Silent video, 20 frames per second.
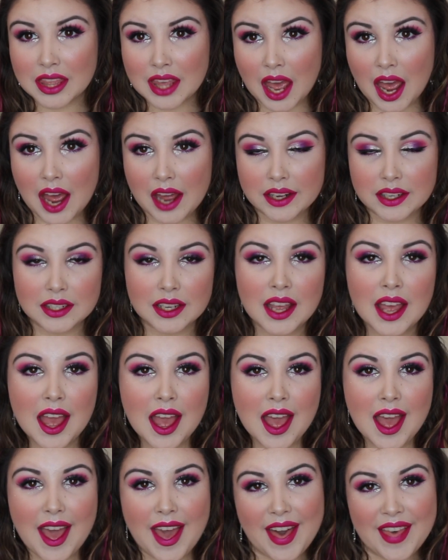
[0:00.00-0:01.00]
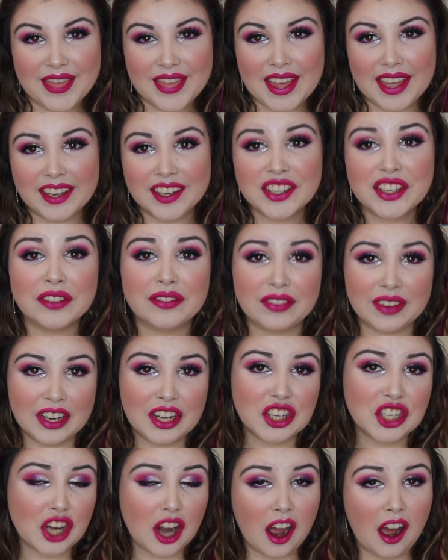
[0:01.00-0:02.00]
That. And then to
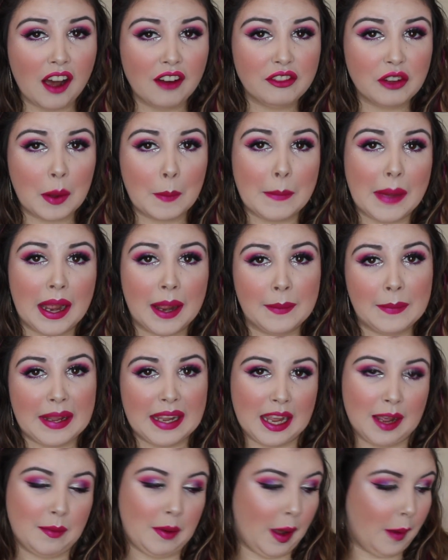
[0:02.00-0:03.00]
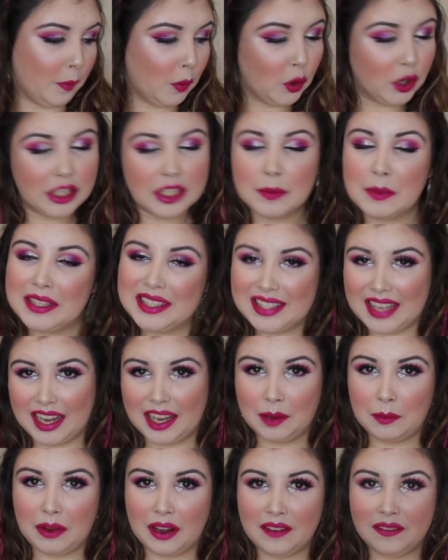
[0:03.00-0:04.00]
finish off my makeup, I'm going to be
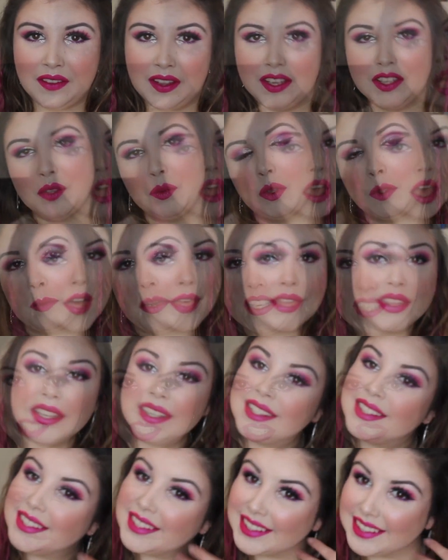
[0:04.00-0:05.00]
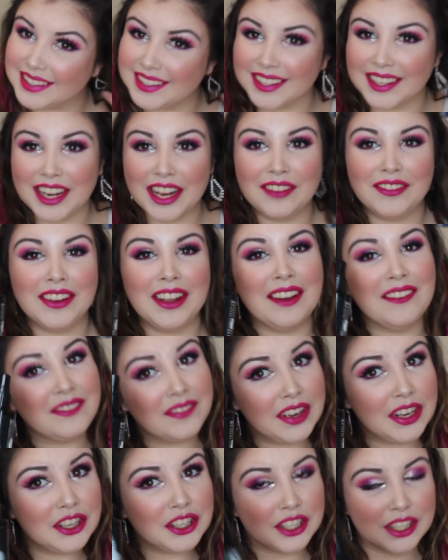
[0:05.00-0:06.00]
setting my face with my Scandinavia
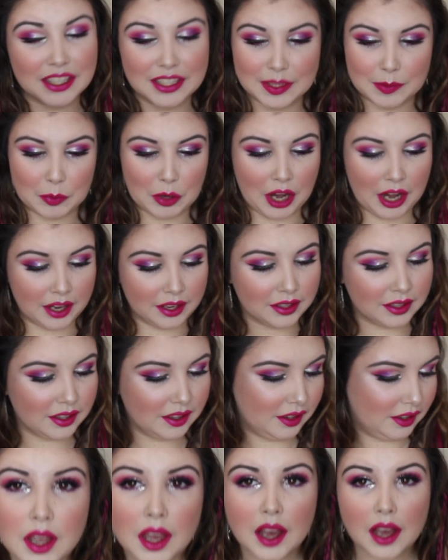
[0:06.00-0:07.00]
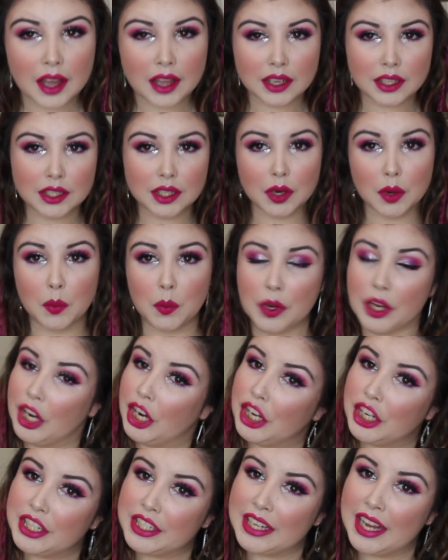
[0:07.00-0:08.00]
finishing spray. And we
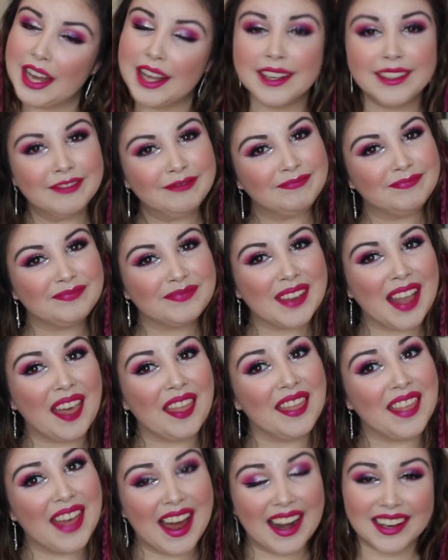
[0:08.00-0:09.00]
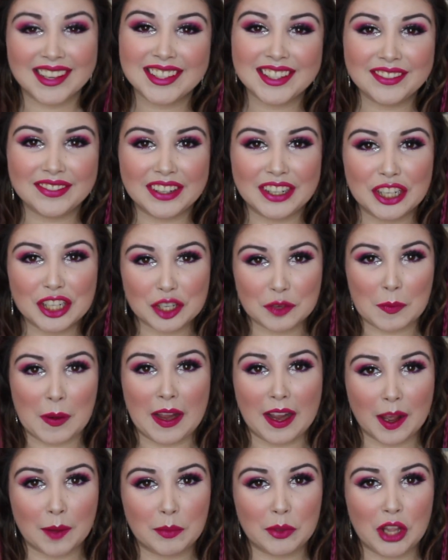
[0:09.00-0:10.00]
are done. That is the finished
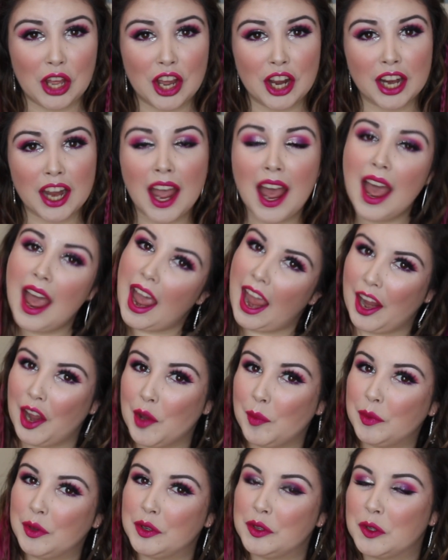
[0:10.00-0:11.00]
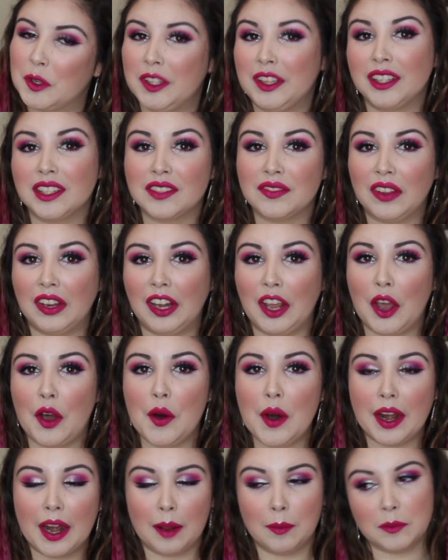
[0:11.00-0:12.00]
makeup look. I hope you enjoyed this video,
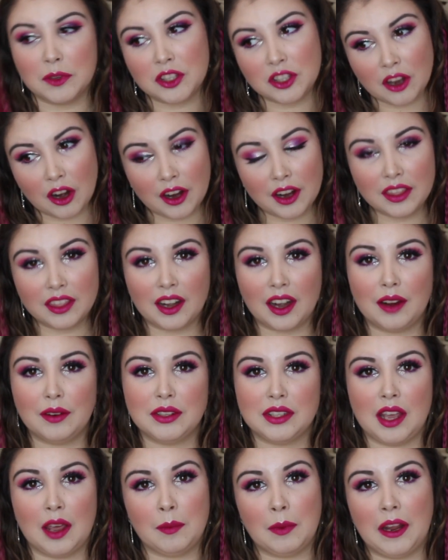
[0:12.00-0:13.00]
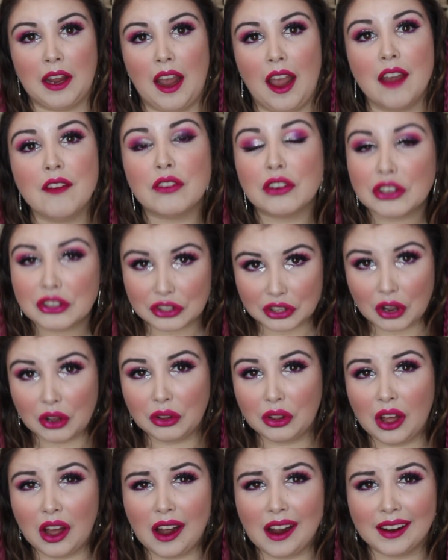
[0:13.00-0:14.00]
and I'm sorry that I was MIA for so
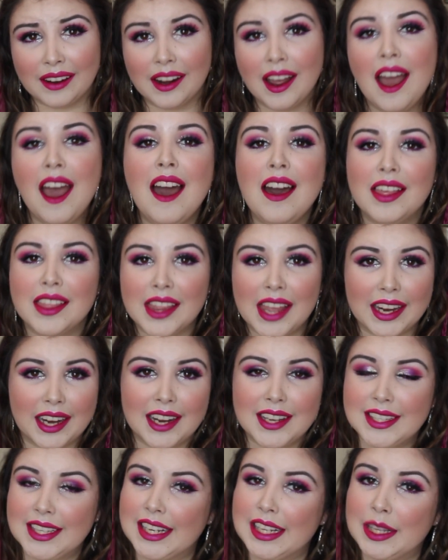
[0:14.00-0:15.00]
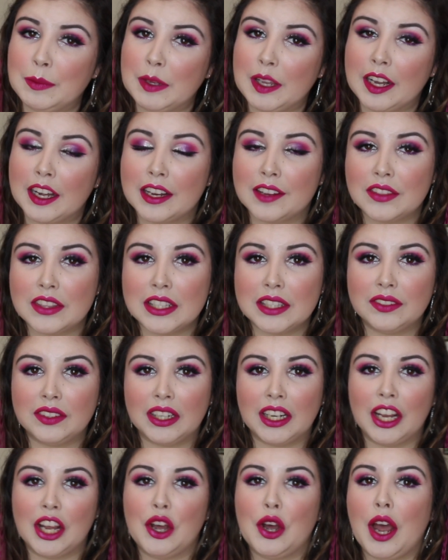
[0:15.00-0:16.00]
long. Like I the beginning of this
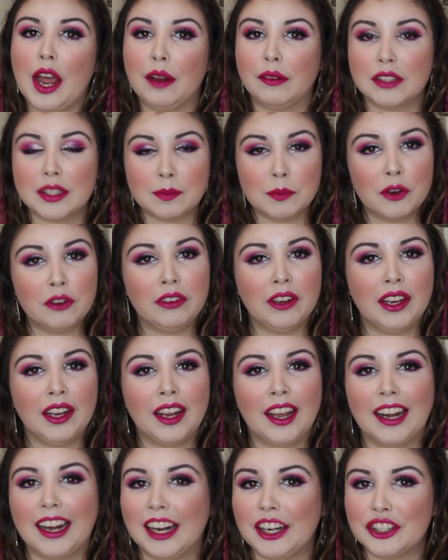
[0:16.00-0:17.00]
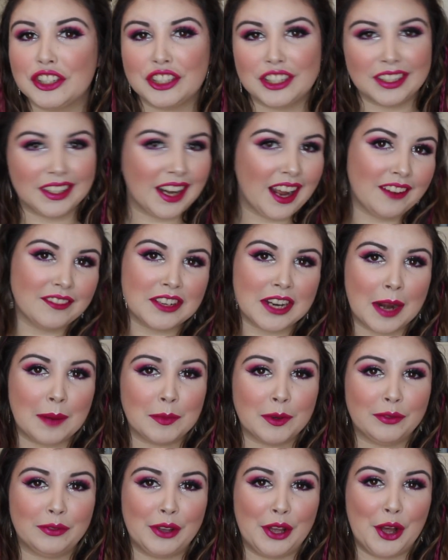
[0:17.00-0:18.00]
video, I was moving and I just didn't have time
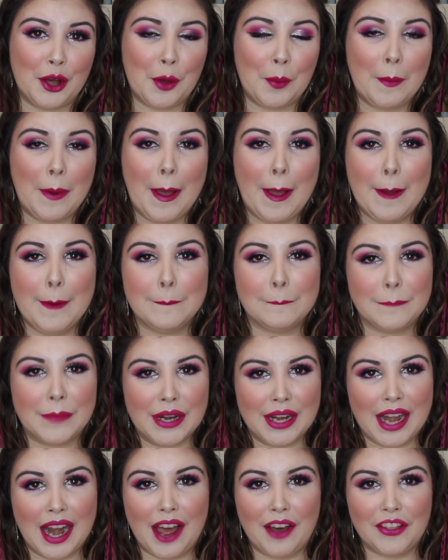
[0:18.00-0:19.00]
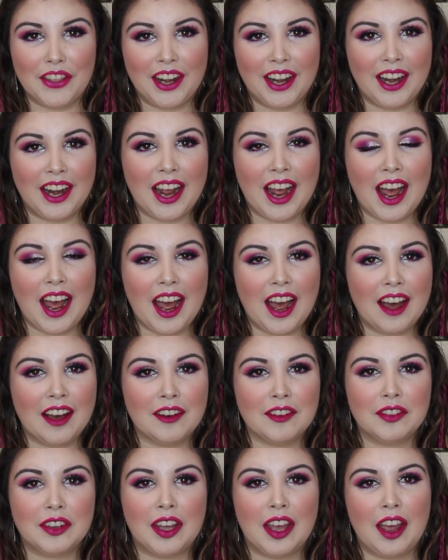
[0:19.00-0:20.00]
to film. But now that I
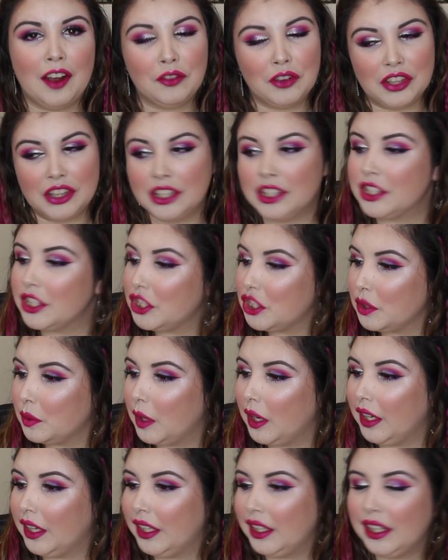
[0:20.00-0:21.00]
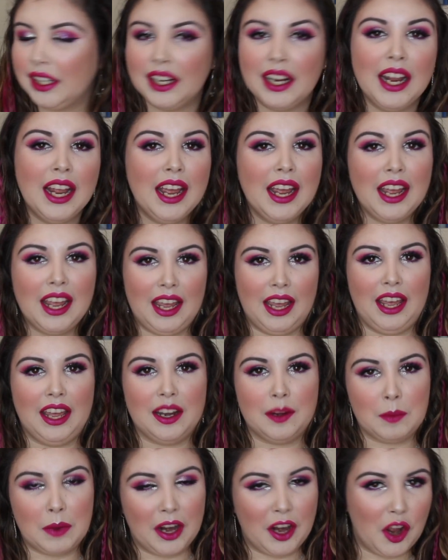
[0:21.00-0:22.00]
have everything situated
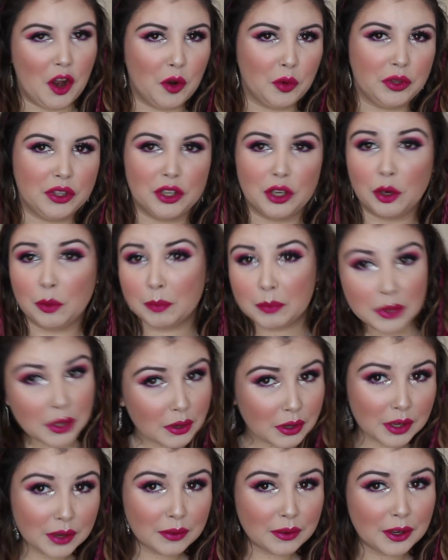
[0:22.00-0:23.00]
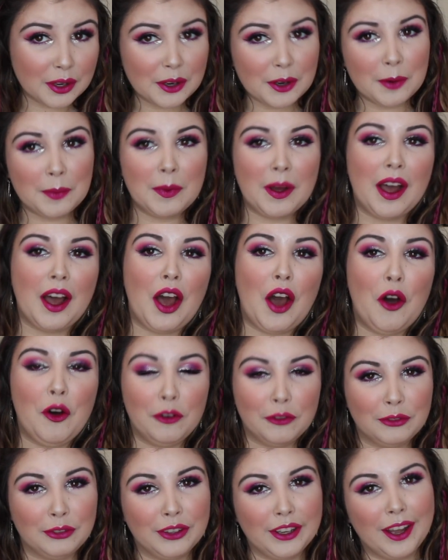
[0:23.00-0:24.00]
and my own little beauty room,
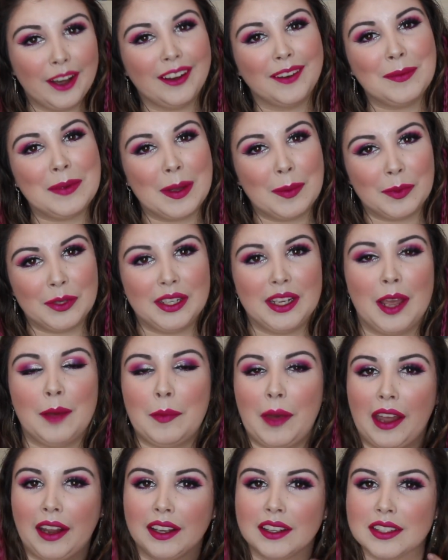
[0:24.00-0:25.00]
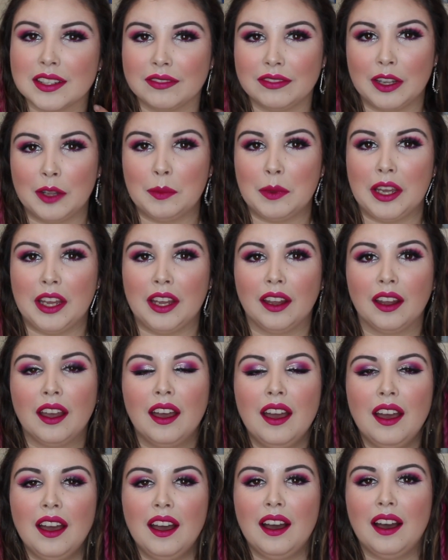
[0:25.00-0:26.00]
hopefully I'll be able to get back into
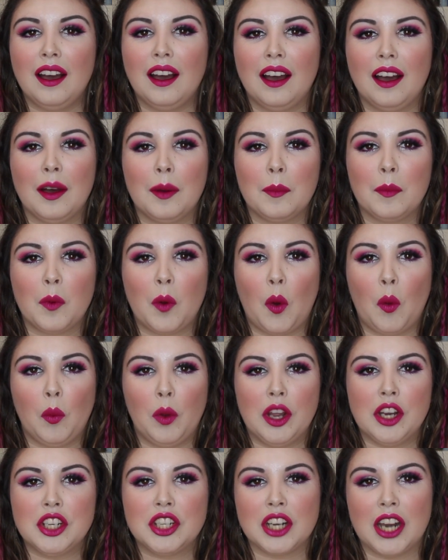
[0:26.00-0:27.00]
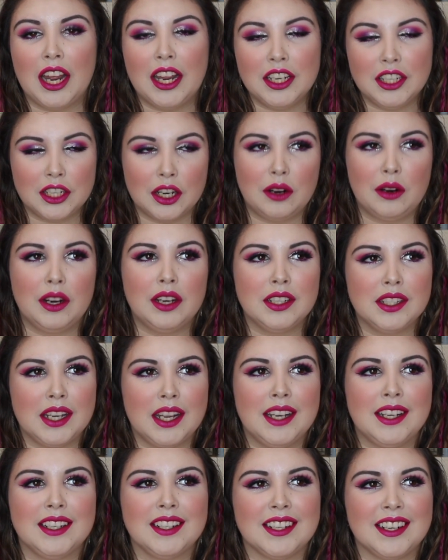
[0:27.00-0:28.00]
filming, which I don't
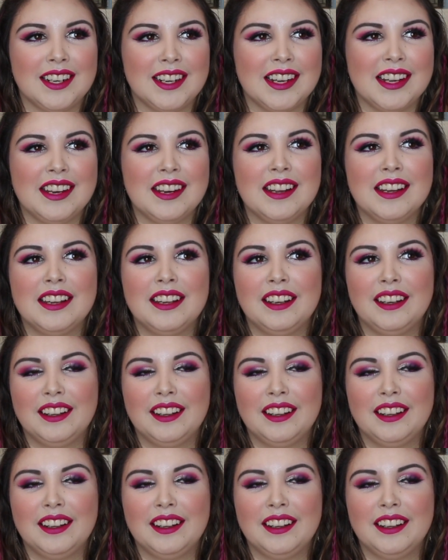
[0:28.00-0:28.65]
intend on,